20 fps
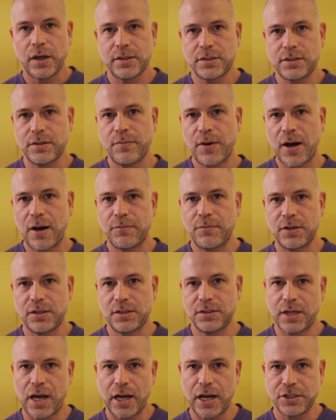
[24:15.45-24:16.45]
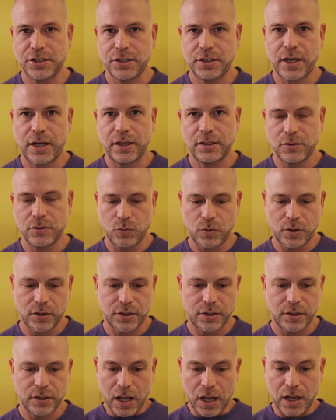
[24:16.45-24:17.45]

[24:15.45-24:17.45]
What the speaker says: as the bubbles agitate the water,